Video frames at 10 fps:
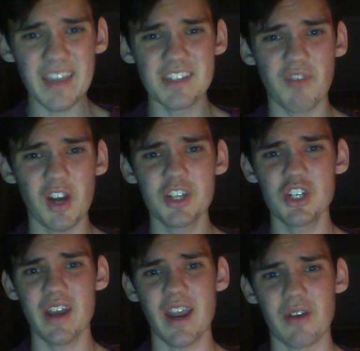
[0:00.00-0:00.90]
It's very
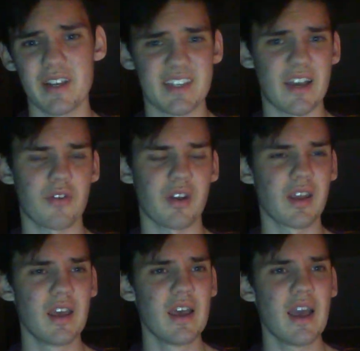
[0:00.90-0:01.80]
generic
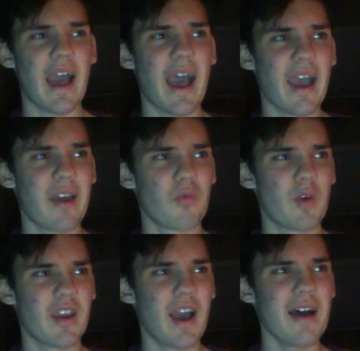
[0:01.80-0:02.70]
sounding. And
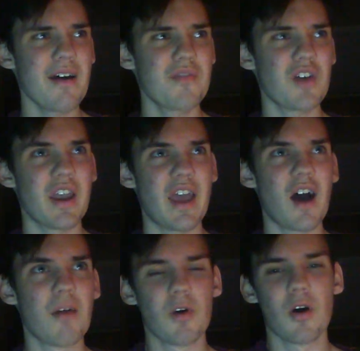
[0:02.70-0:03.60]
when you have an
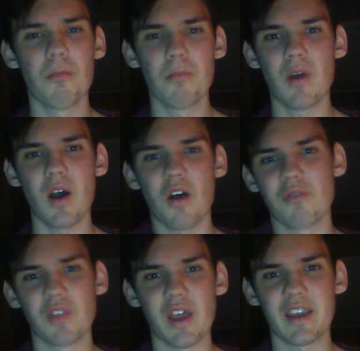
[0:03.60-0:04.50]
album
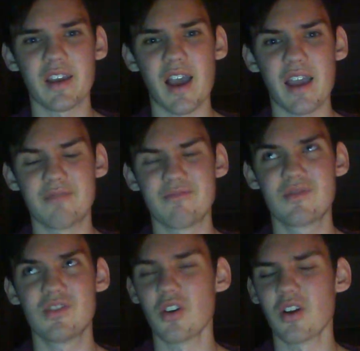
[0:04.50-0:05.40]
of like I
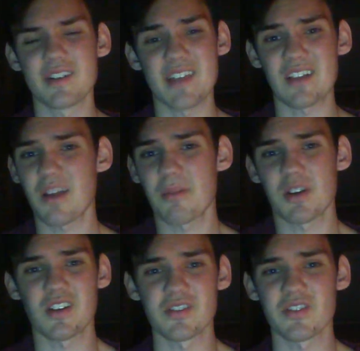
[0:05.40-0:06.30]
don't know exactly how
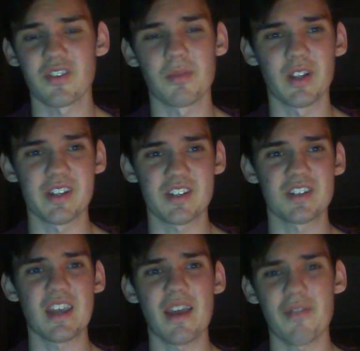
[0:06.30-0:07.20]
many songs in there, but let's
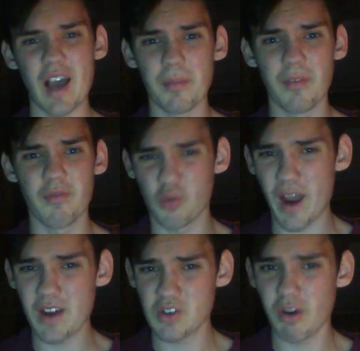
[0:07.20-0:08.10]
just say you have an album of
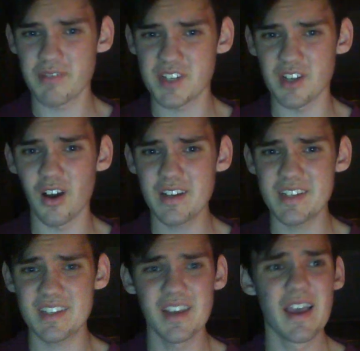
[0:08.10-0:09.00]
around 12
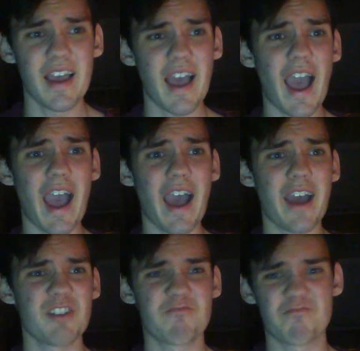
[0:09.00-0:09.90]
songs
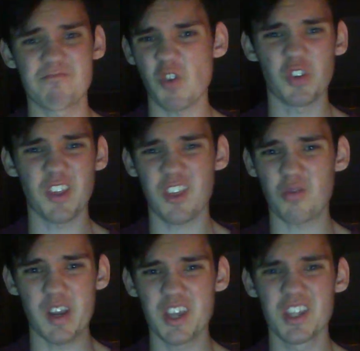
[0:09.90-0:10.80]
and only
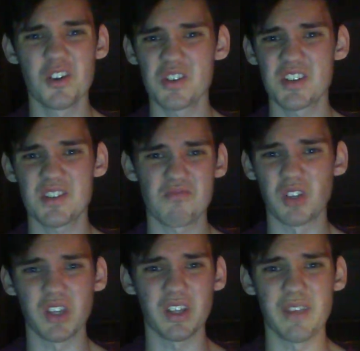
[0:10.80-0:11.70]
three of those
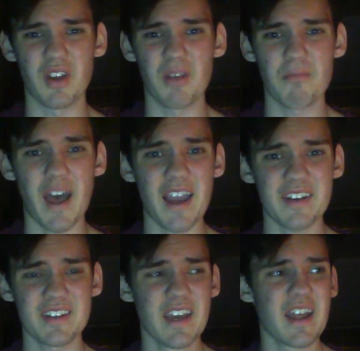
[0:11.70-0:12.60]
really leave an
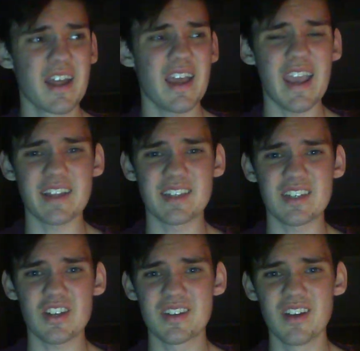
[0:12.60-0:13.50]
impact, it's
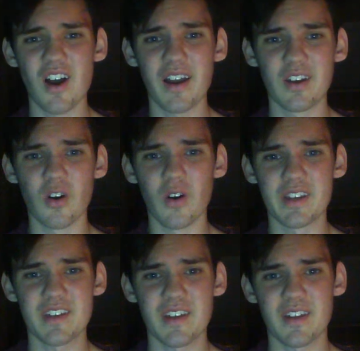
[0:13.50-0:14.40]
just not
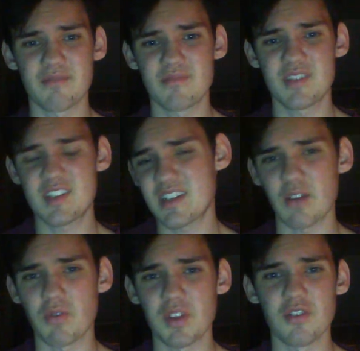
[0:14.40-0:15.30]
going to
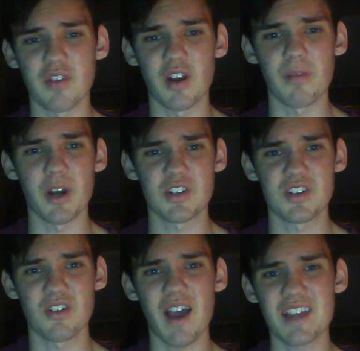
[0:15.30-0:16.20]
stick with you very much.
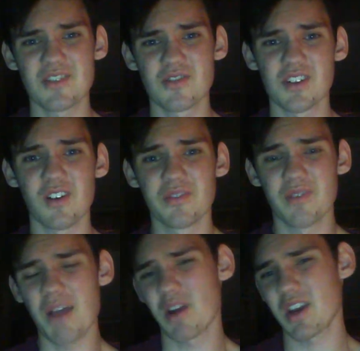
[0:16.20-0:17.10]
So as a
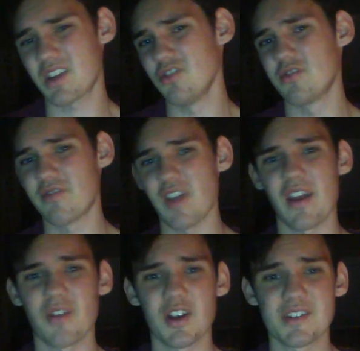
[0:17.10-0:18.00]
result, I'm not a huge
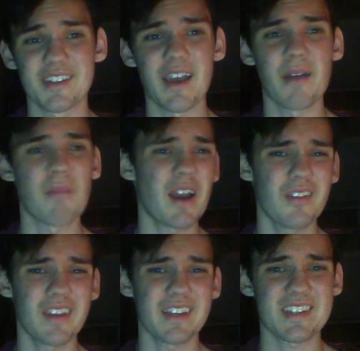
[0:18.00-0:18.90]
fan of Us and Them. I
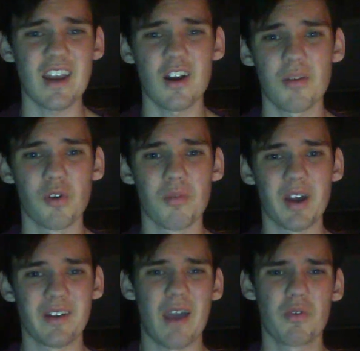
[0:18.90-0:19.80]
don't think it's terrible,
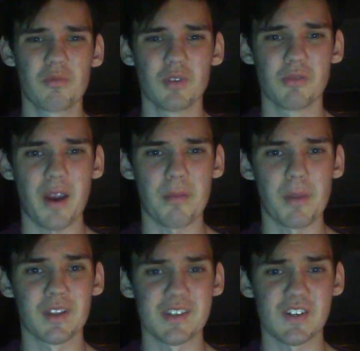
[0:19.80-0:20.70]
but I wouldn't really
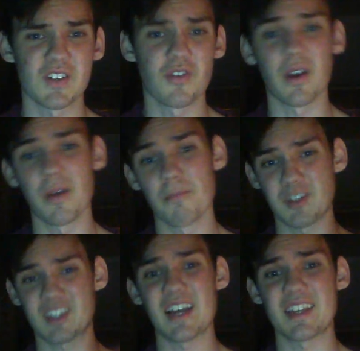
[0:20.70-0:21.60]
recommend listening to it.
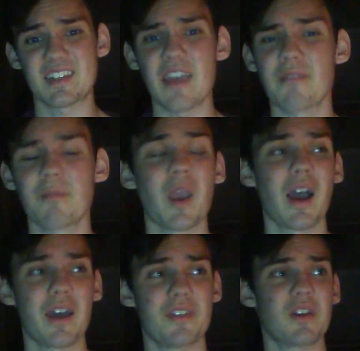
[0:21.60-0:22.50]
Besides Save Me,
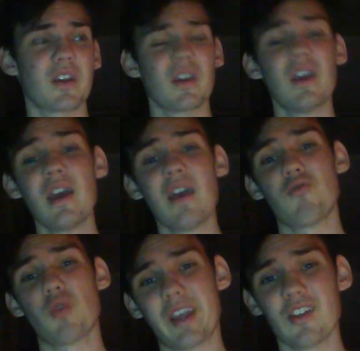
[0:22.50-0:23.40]
I think
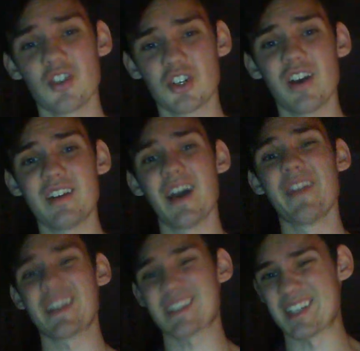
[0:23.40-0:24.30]
if you want to get into
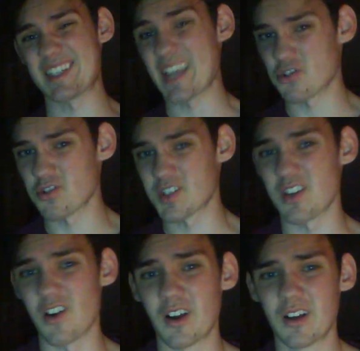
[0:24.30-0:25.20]
Shinedown, that's an essential
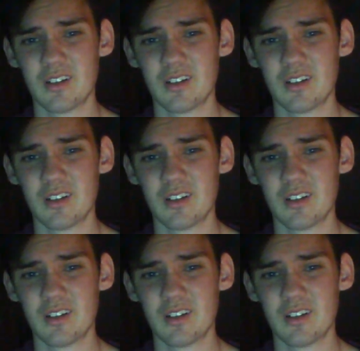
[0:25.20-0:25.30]
song.